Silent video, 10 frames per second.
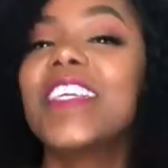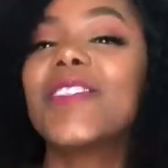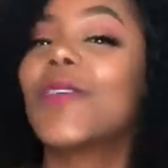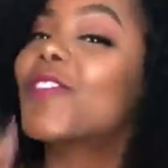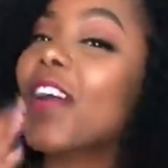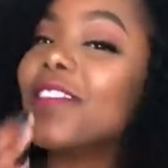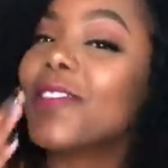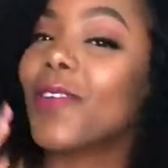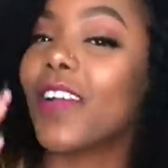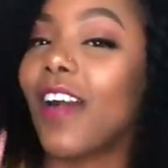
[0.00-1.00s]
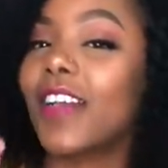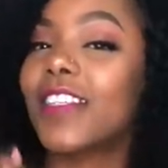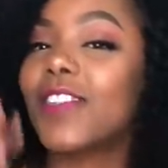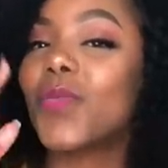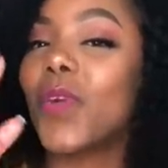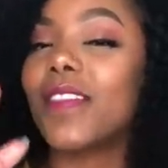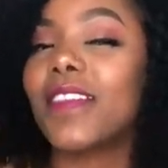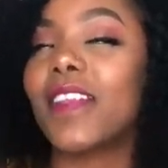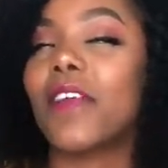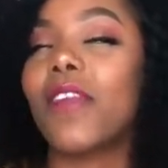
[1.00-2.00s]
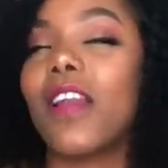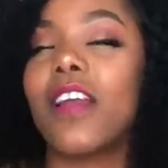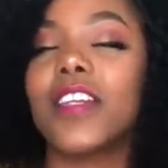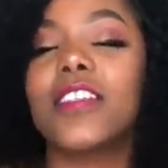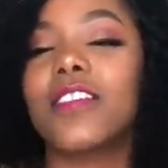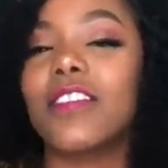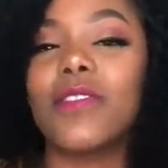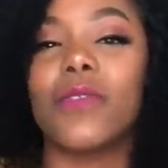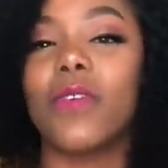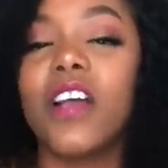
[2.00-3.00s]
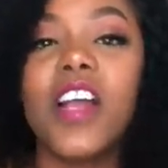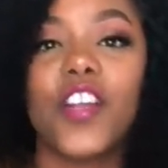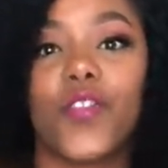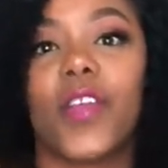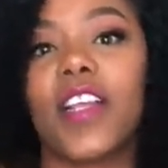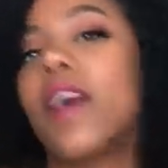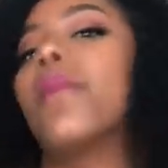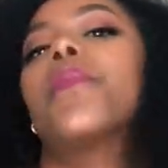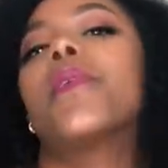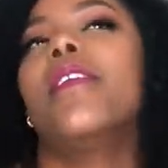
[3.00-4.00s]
So trust your gut. It's one thing that I've learned to do growing up.